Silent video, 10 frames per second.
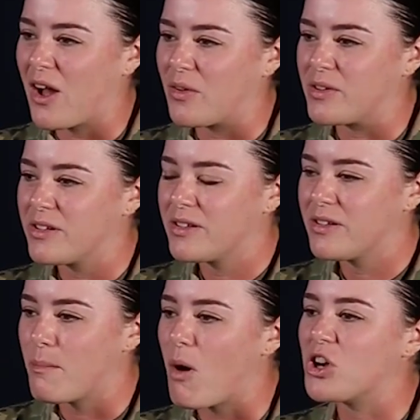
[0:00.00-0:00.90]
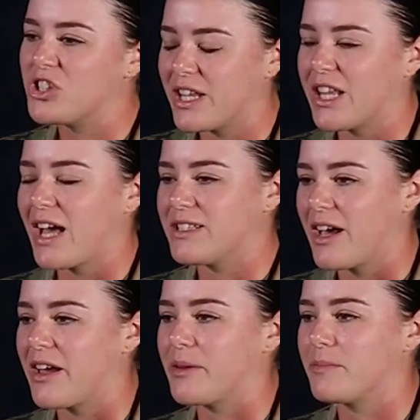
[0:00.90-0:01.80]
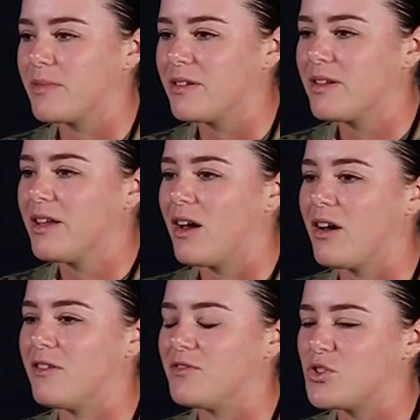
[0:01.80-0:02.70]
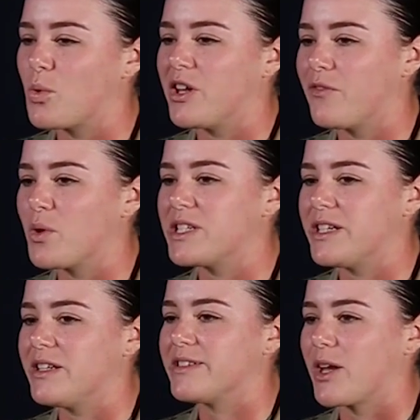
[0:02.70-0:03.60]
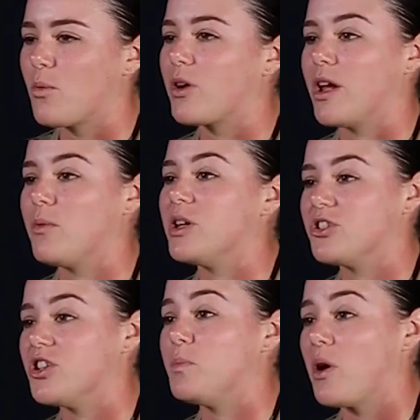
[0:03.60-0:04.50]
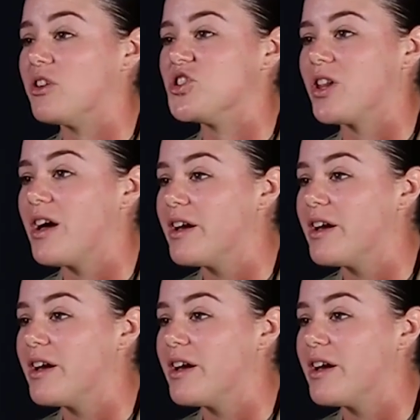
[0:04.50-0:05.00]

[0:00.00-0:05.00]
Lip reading: around March at that time of 2014. He's like, okay, we can ship you out in